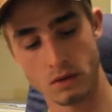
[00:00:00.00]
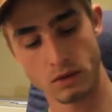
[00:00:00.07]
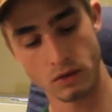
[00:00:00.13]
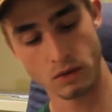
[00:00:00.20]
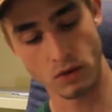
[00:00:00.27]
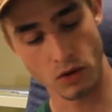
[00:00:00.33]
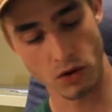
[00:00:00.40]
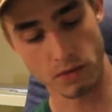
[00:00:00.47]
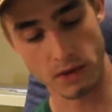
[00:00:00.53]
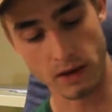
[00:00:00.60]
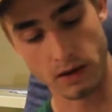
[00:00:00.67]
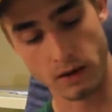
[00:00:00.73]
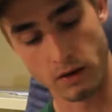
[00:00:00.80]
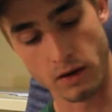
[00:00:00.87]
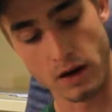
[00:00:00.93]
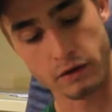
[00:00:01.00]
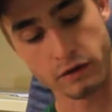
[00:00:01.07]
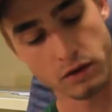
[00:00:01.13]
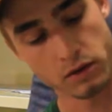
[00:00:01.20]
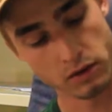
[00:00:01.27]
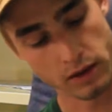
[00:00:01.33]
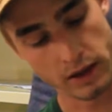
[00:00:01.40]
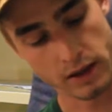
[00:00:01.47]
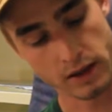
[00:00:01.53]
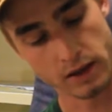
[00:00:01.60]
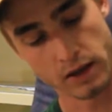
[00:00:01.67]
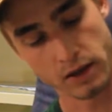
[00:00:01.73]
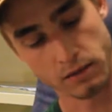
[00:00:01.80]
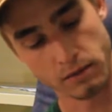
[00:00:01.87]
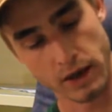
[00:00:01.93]
talk about the rifle, let's
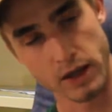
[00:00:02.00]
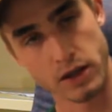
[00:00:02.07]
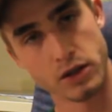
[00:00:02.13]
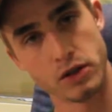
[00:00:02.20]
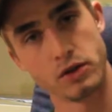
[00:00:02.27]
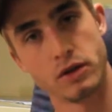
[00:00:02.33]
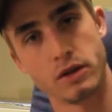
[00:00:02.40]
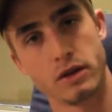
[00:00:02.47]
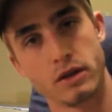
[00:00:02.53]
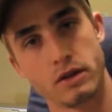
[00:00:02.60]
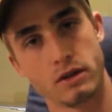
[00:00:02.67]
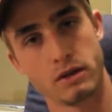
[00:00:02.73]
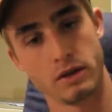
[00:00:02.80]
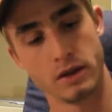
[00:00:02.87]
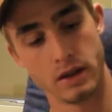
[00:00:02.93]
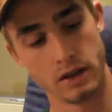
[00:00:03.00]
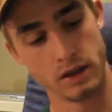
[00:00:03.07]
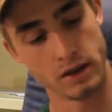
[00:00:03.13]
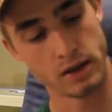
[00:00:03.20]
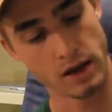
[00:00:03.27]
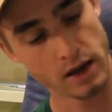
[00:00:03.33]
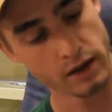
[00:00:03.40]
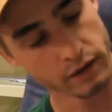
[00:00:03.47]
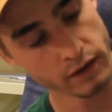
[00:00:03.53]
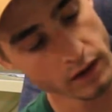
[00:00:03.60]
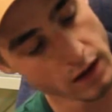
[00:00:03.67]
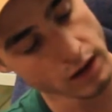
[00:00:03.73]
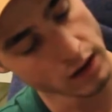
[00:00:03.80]
just make sure it is safe.